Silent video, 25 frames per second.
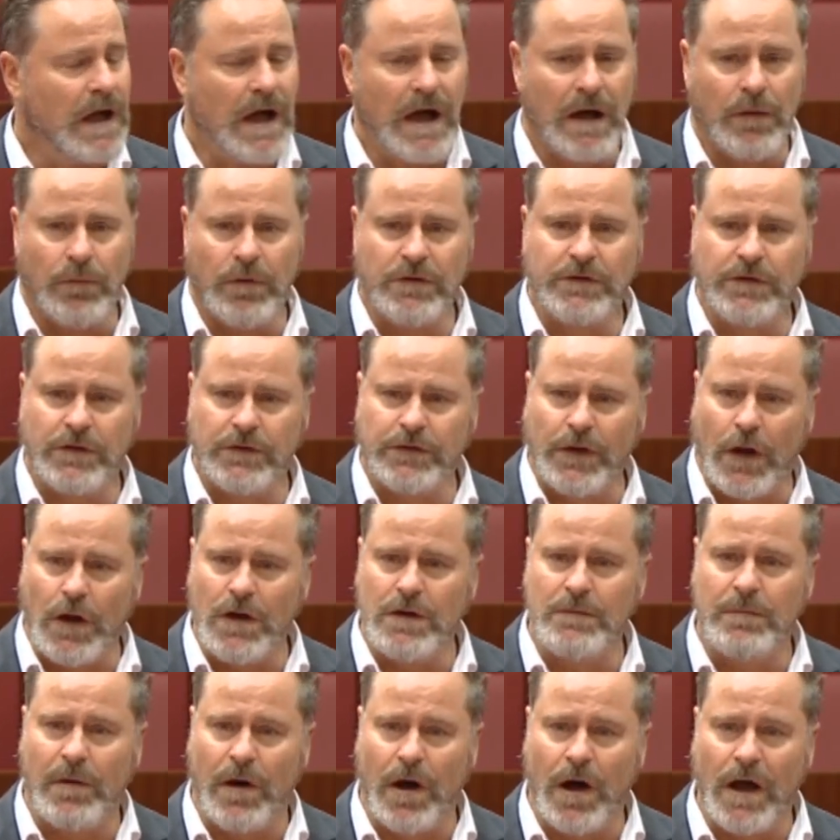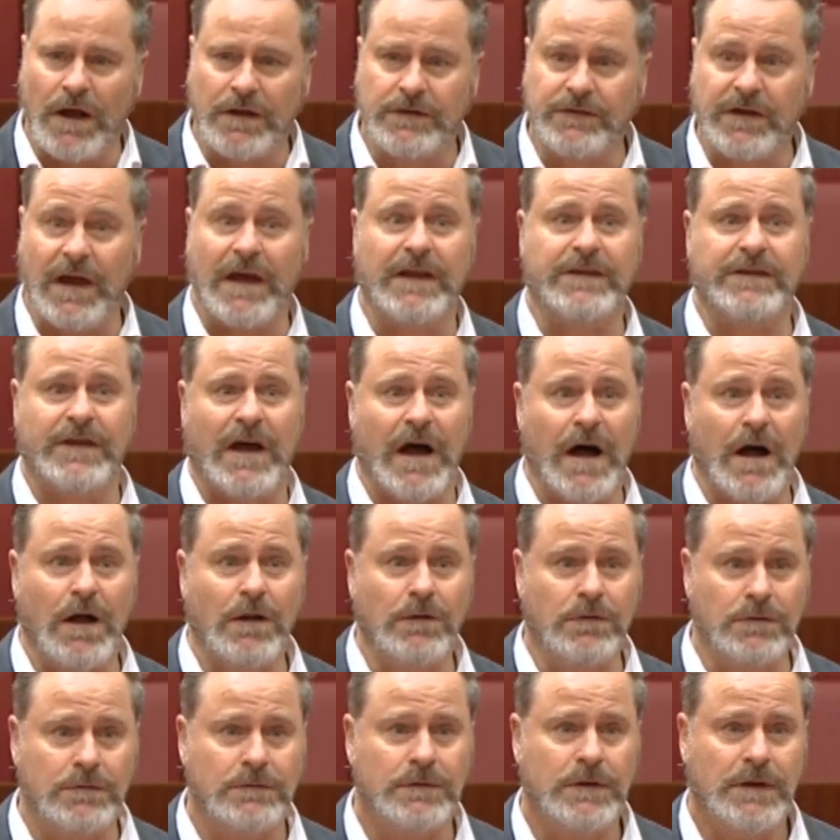which is owned by
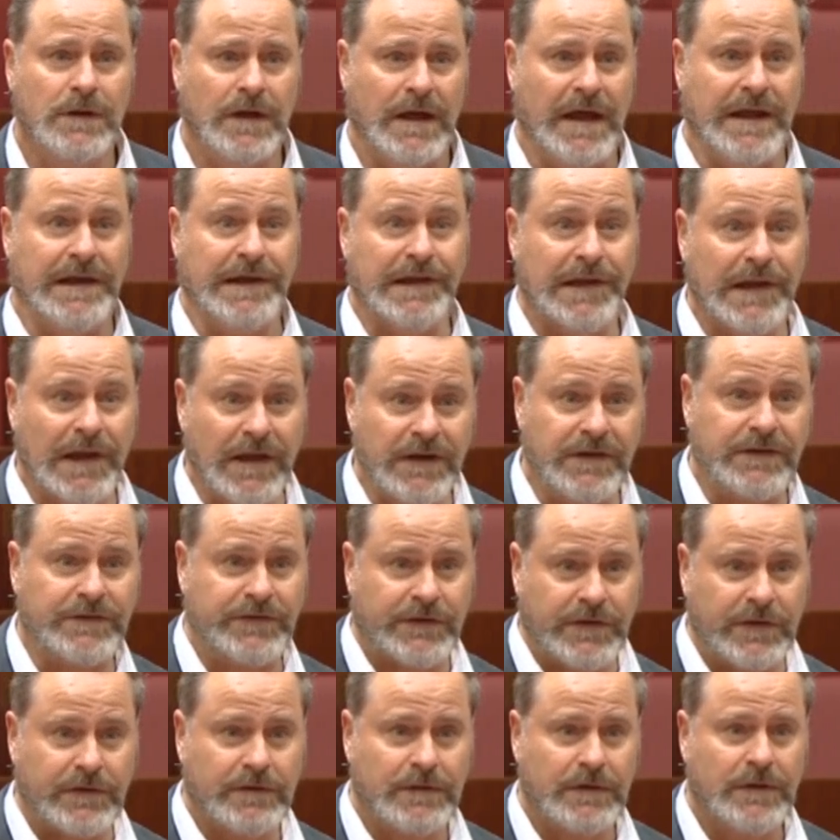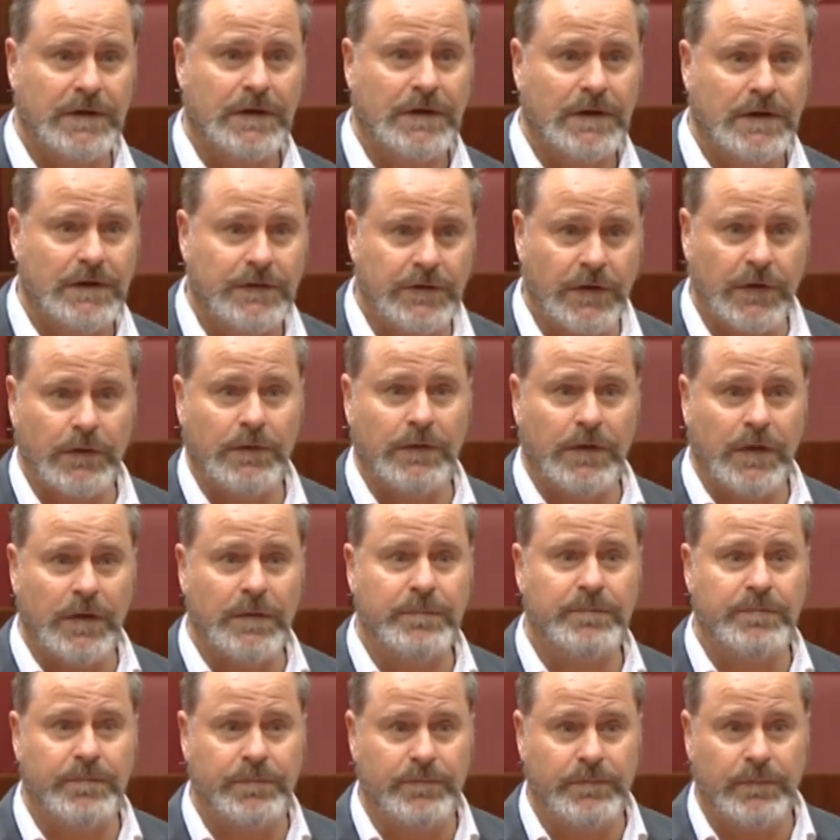Tassal and leased to
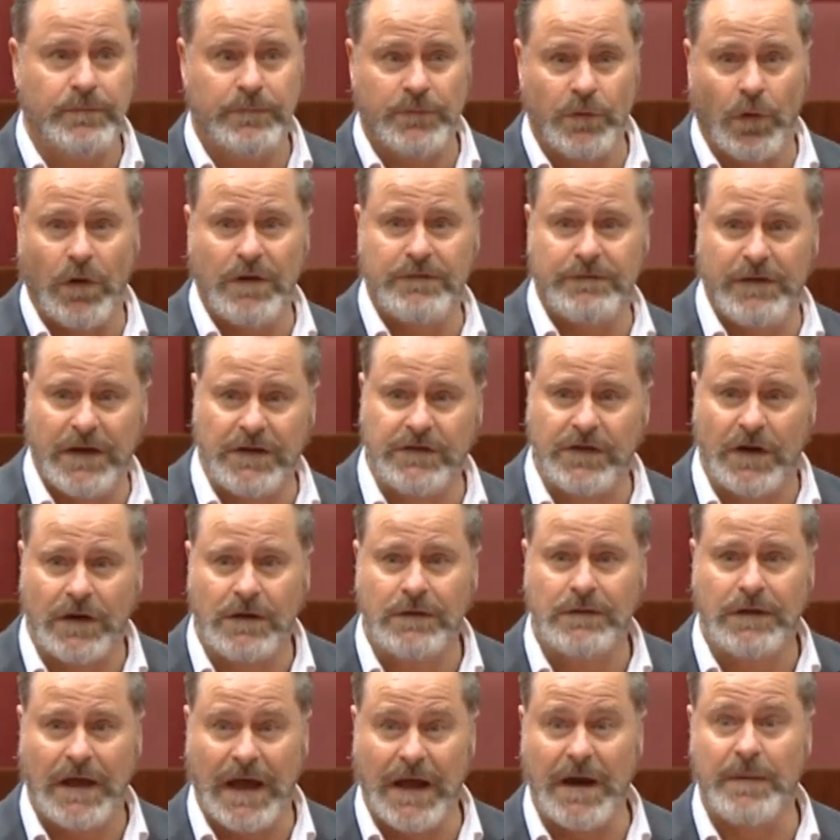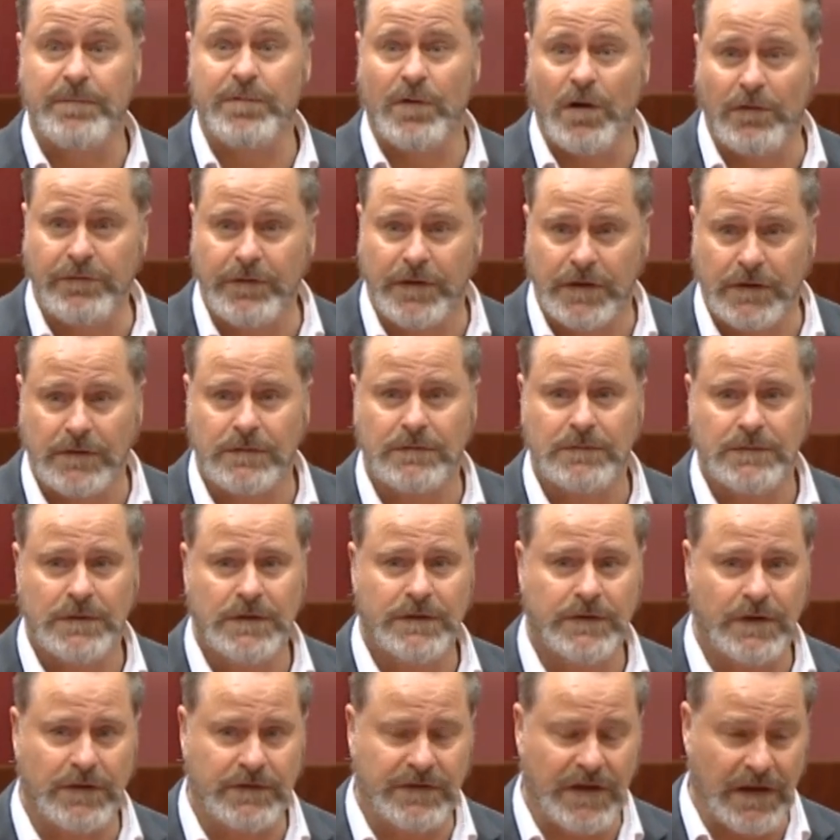the joint venture at a profit.
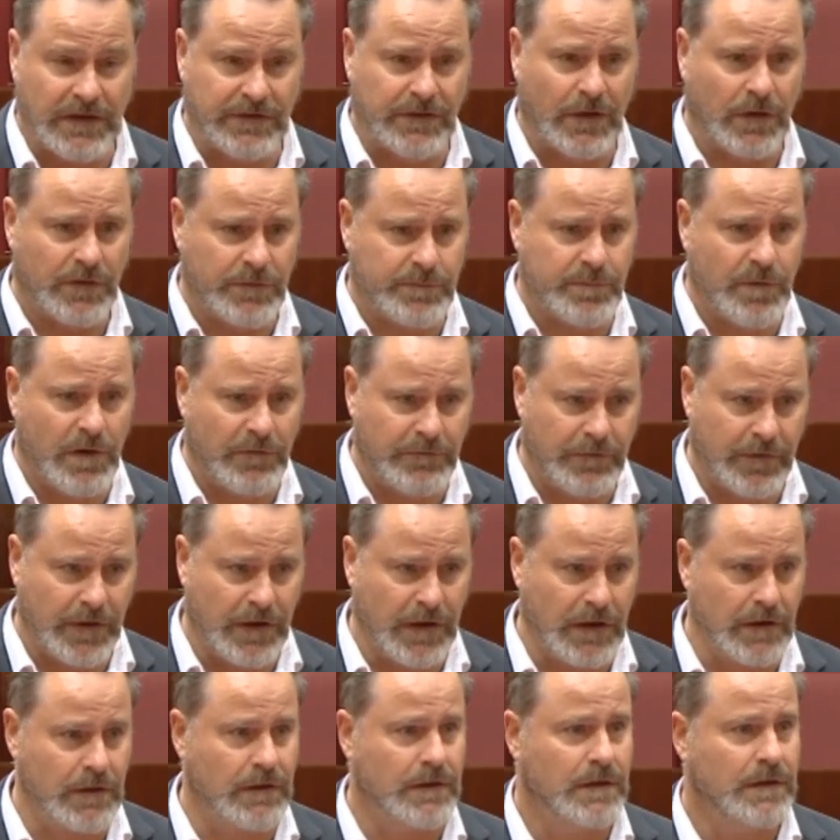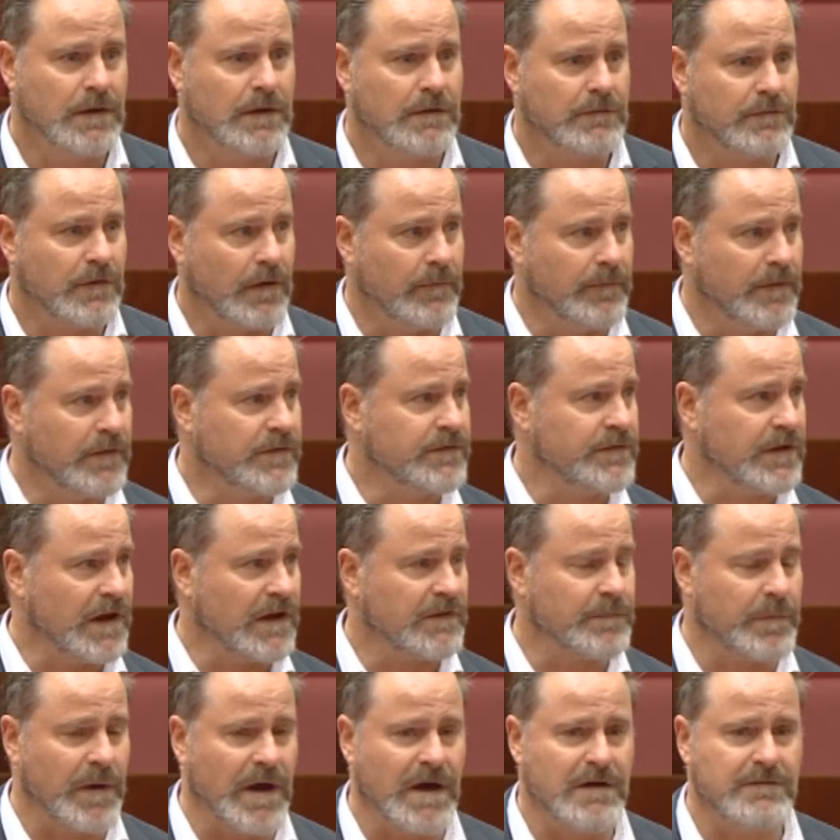So Tassal's profiting from this
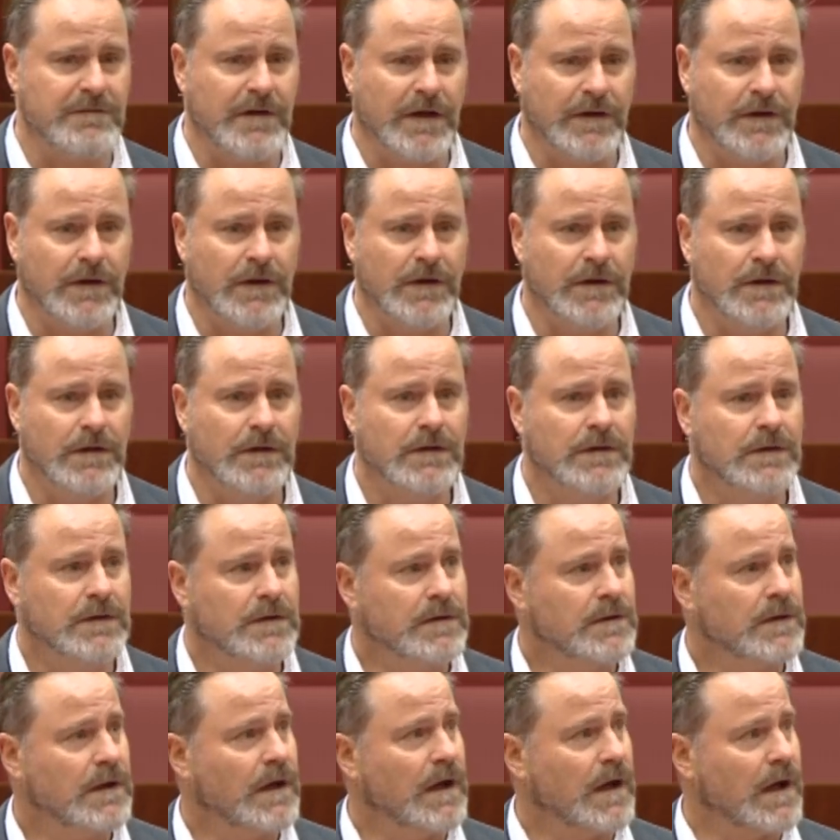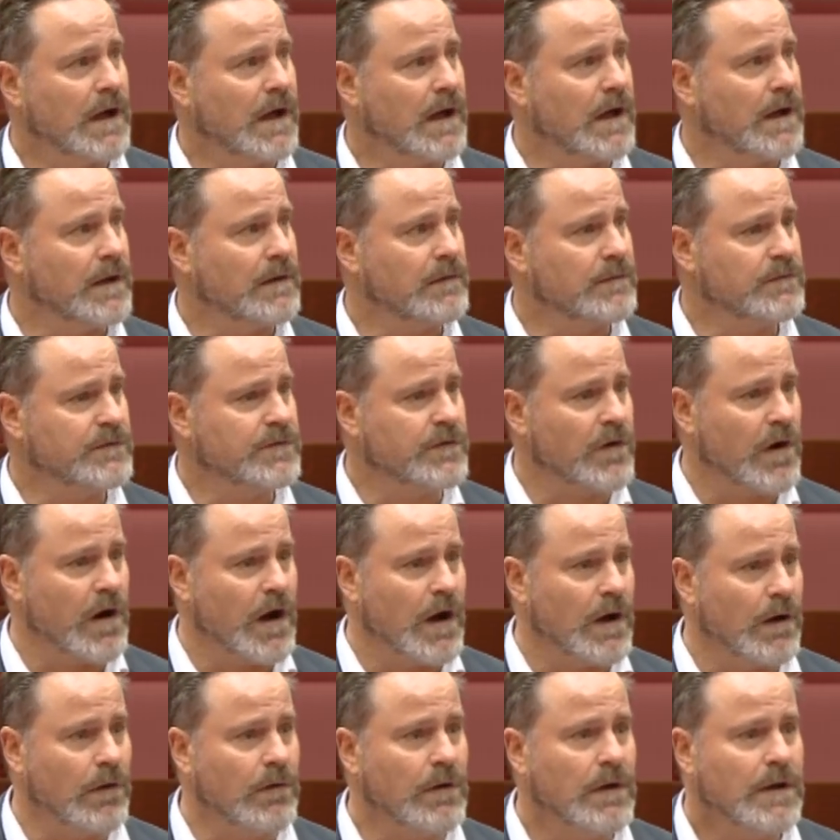taxpayer-funded
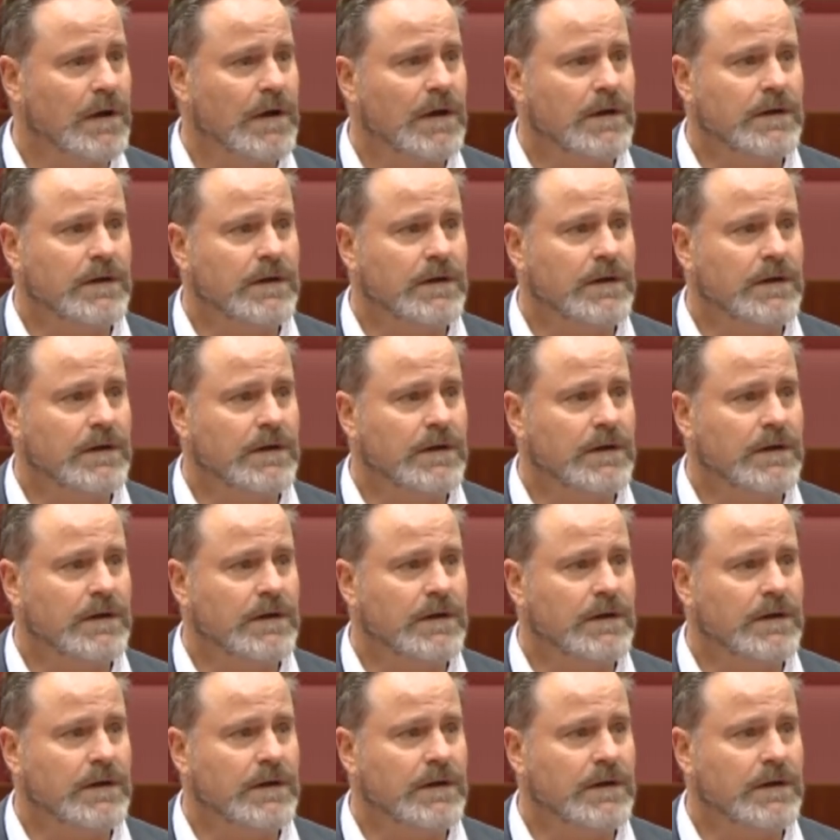trial.